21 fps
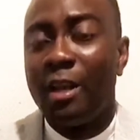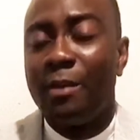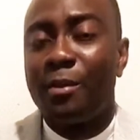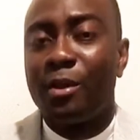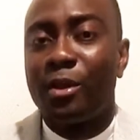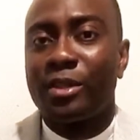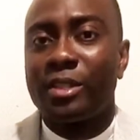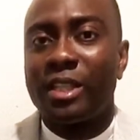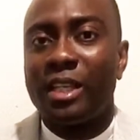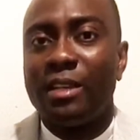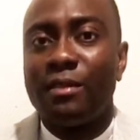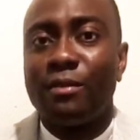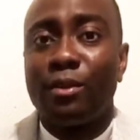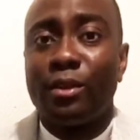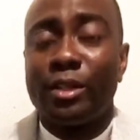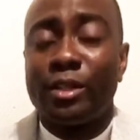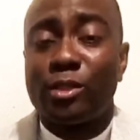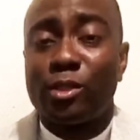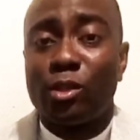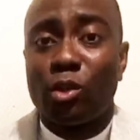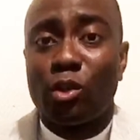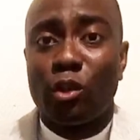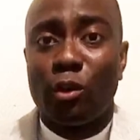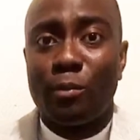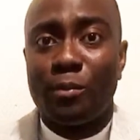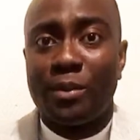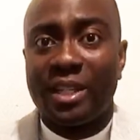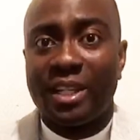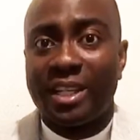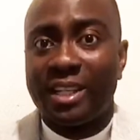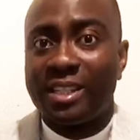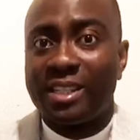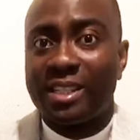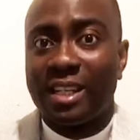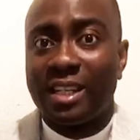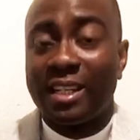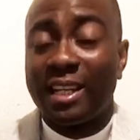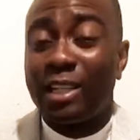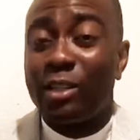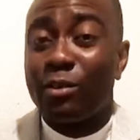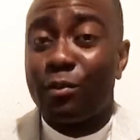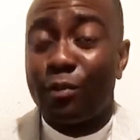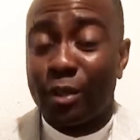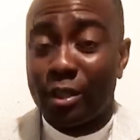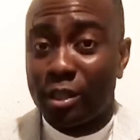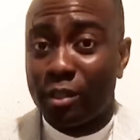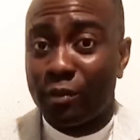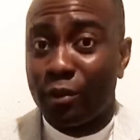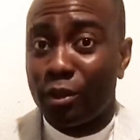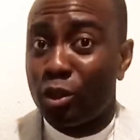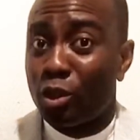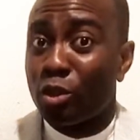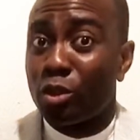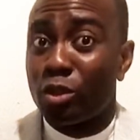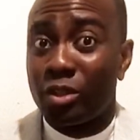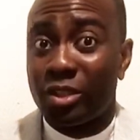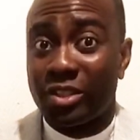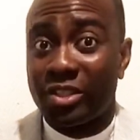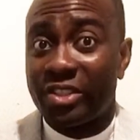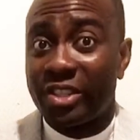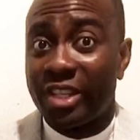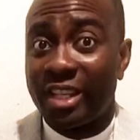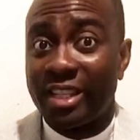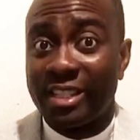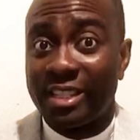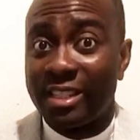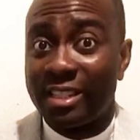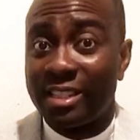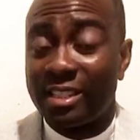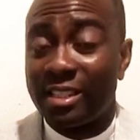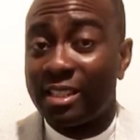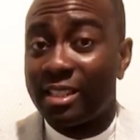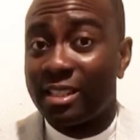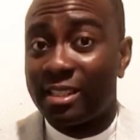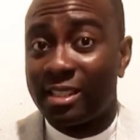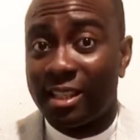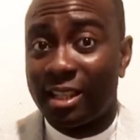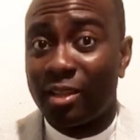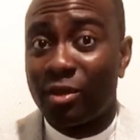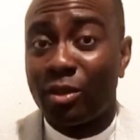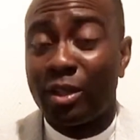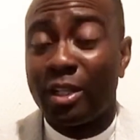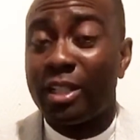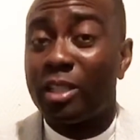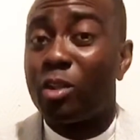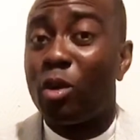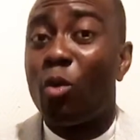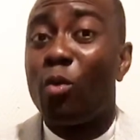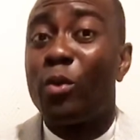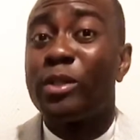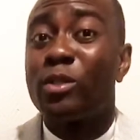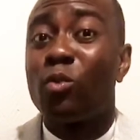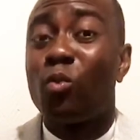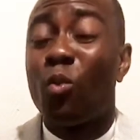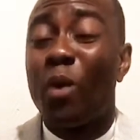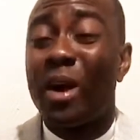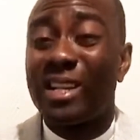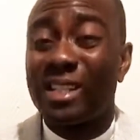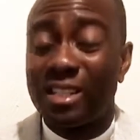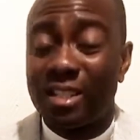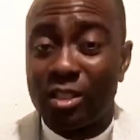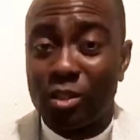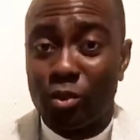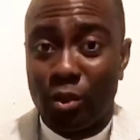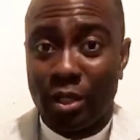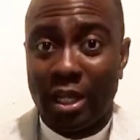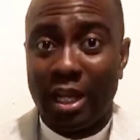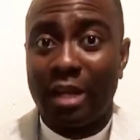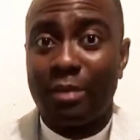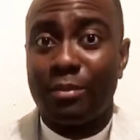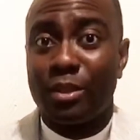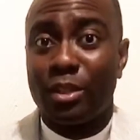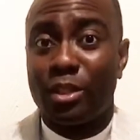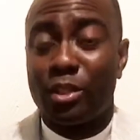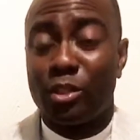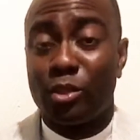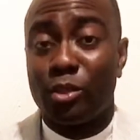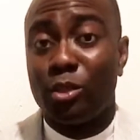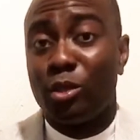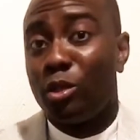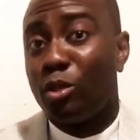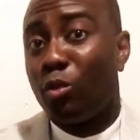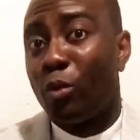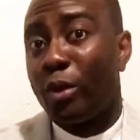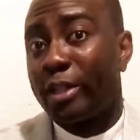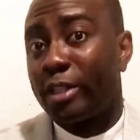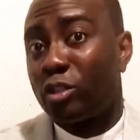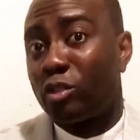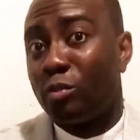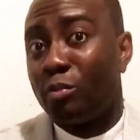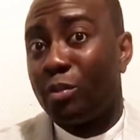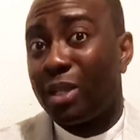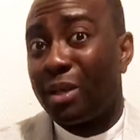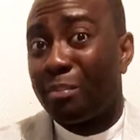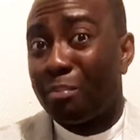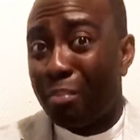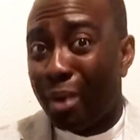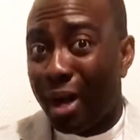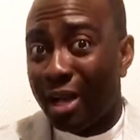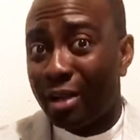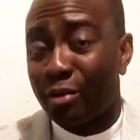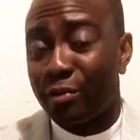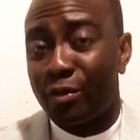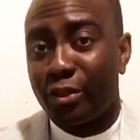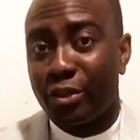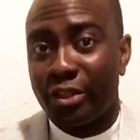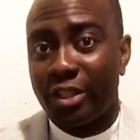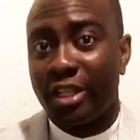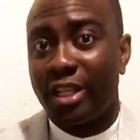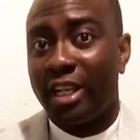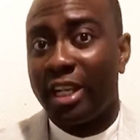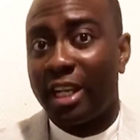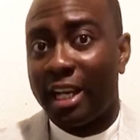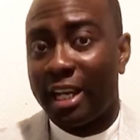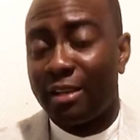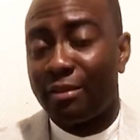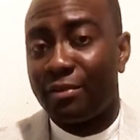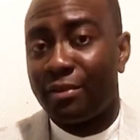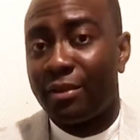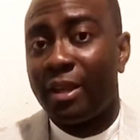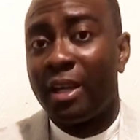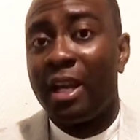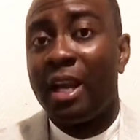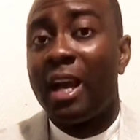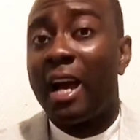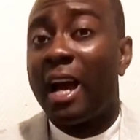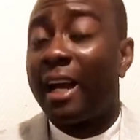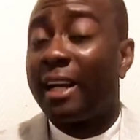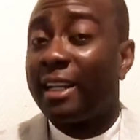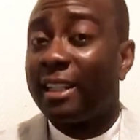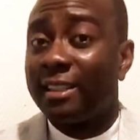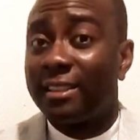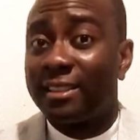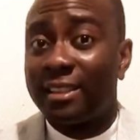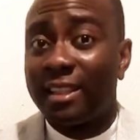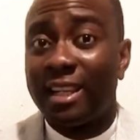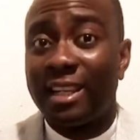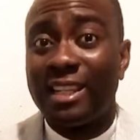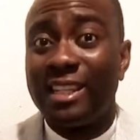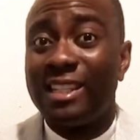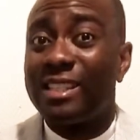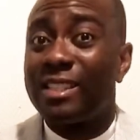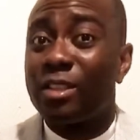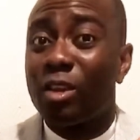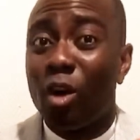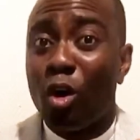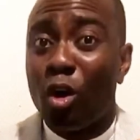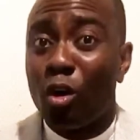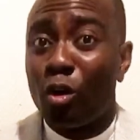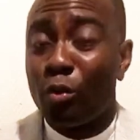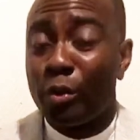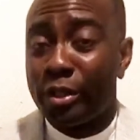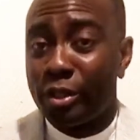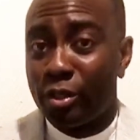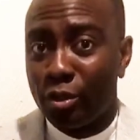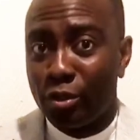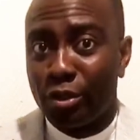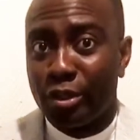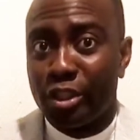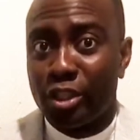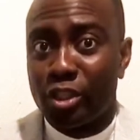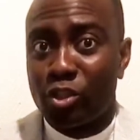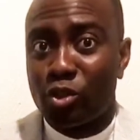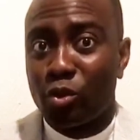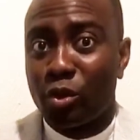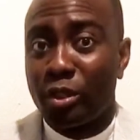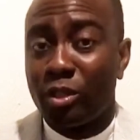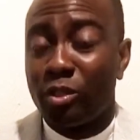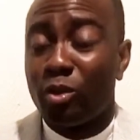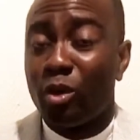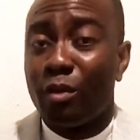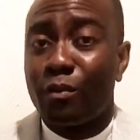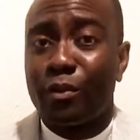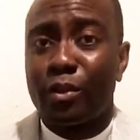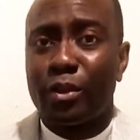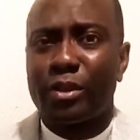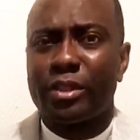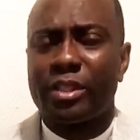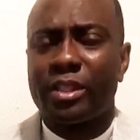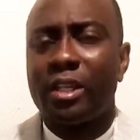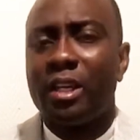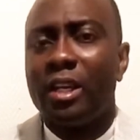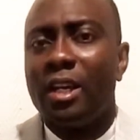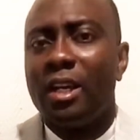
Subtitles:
Because evil is so complicated that you first of all don't understand it. Secondly, it always wants to inhabit you. It wants to be a part of your daily life. And then thirdly, it's always going to destroy you. Of course,